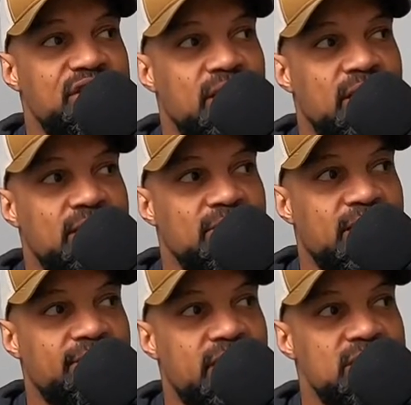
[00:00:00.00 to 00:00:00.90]
shelling out the
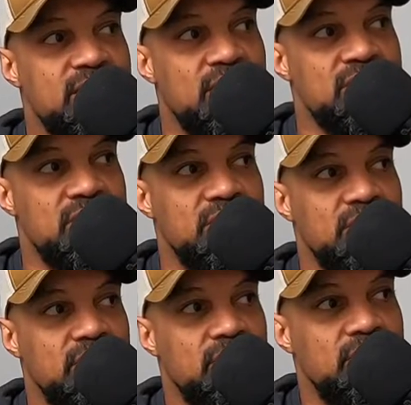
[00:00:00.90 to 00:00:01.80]
five thousand dollars to do
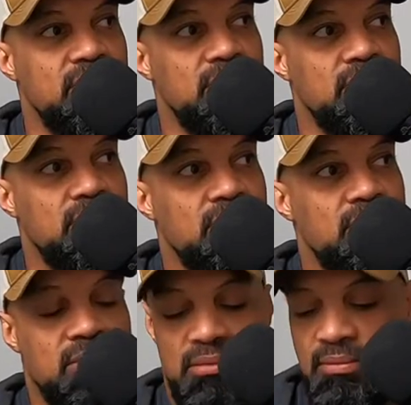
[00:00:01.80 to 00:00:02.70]
it.
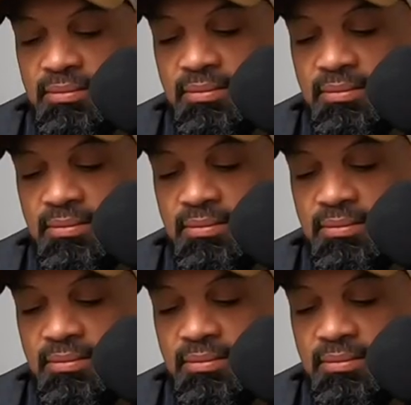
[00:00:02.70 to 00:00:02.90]
Uh, yeah,